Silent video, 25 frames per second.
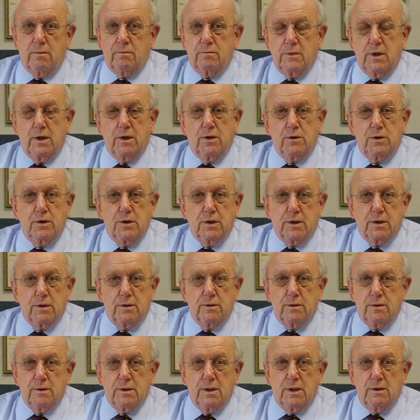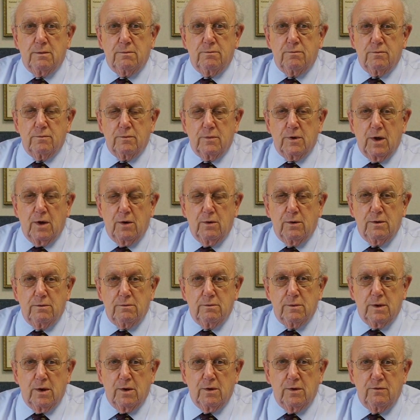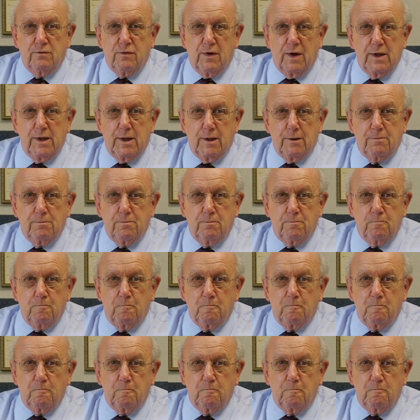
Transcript: You can go and fight it.